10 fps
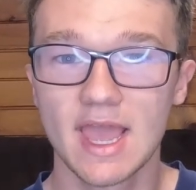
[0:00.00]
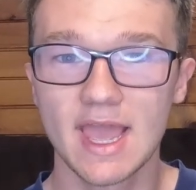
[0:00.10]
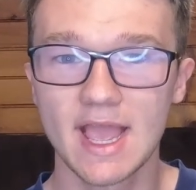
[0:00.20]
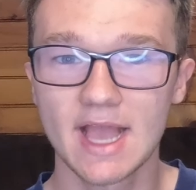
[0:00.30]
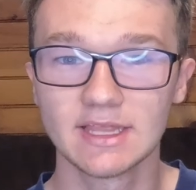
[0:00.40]

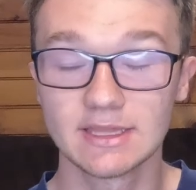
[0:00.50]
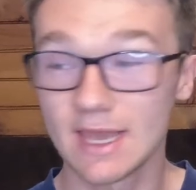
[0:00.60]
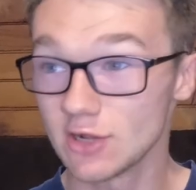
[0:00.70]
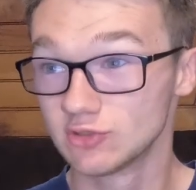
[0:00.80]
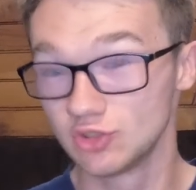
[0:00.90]
And
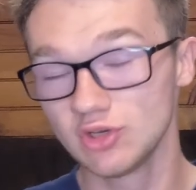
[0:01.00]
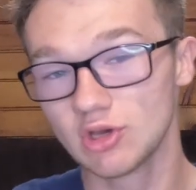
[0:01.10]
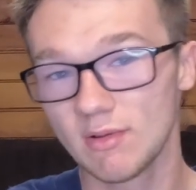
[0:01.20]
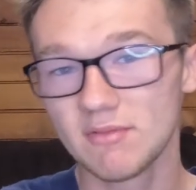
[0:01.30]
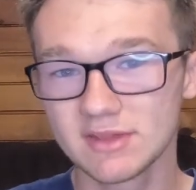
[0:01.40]
they are doing
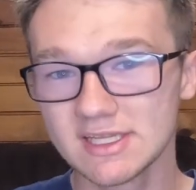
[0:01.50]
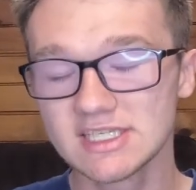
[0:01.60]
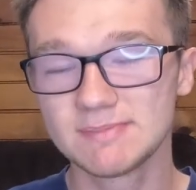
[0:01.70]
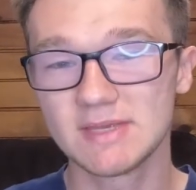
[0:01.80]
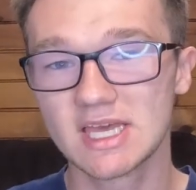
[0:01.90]
away with
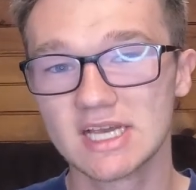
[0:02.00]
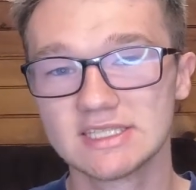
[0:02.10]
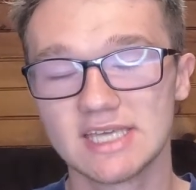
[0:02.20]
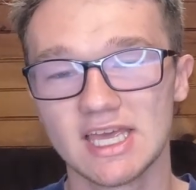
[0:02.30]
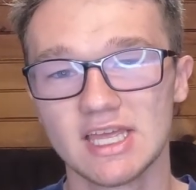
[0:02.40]
this
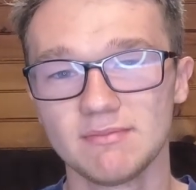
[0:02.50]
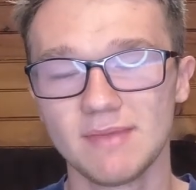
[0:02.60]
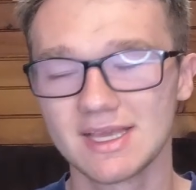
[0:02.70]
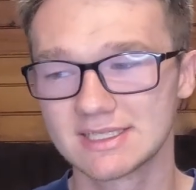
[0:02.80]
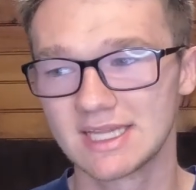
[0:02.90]
because it
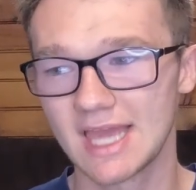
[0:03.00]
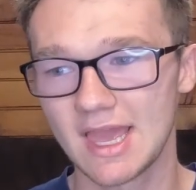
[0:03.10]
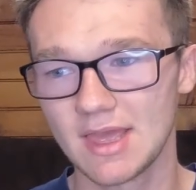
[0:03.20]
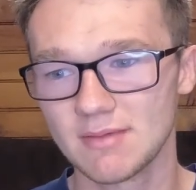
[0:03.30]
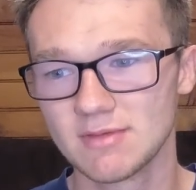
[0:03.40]
makes the
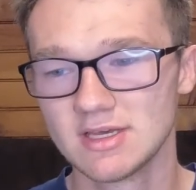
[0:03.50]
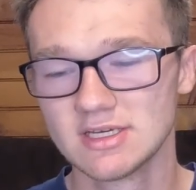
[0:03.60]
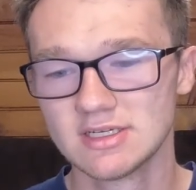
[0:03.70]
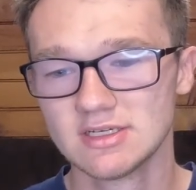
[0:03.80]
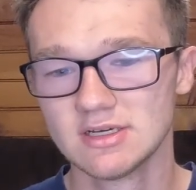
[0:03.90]
game
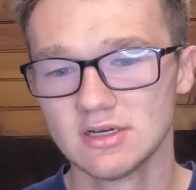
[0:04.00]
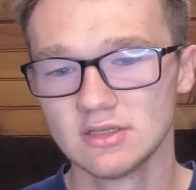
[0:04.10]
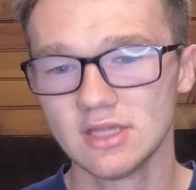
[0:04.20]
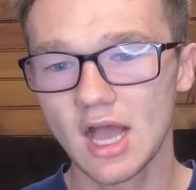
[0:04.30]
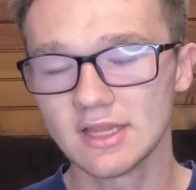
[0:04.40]

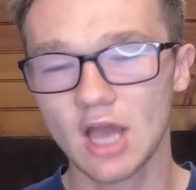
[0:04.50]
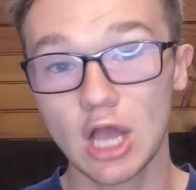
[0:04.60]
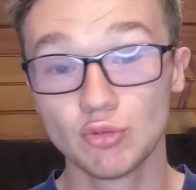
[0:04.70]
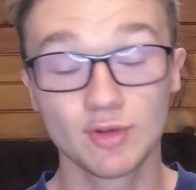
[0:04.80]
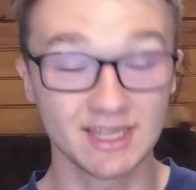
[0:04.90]
not
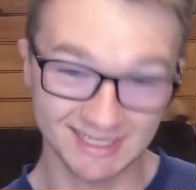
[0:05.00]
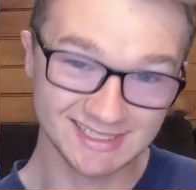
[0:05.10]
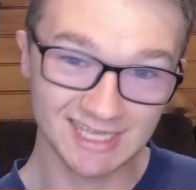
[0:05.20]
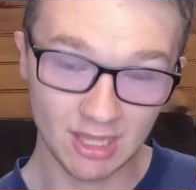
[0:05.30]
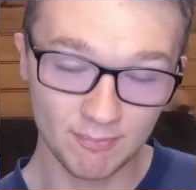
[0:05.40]

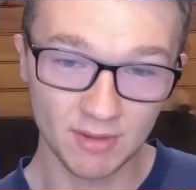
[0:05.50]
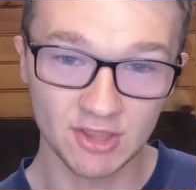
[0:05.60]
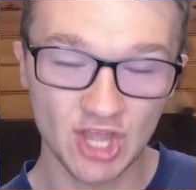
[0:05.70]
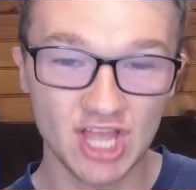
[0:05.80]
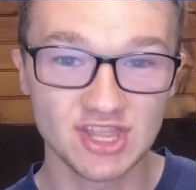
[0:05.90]
unrealistic,
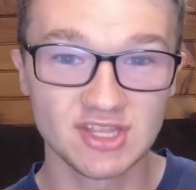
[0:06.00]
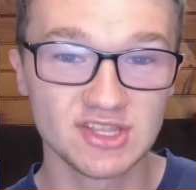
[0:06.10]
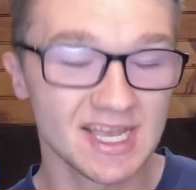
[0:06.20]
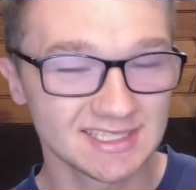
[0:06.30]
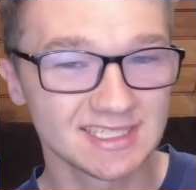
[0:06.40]
but not
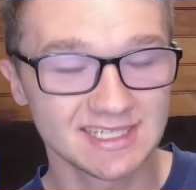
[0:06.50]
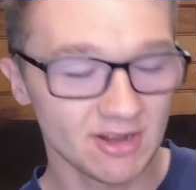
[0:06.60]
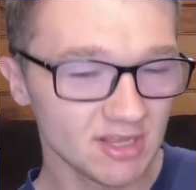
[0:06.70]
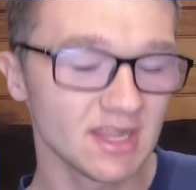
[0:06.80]
necessary.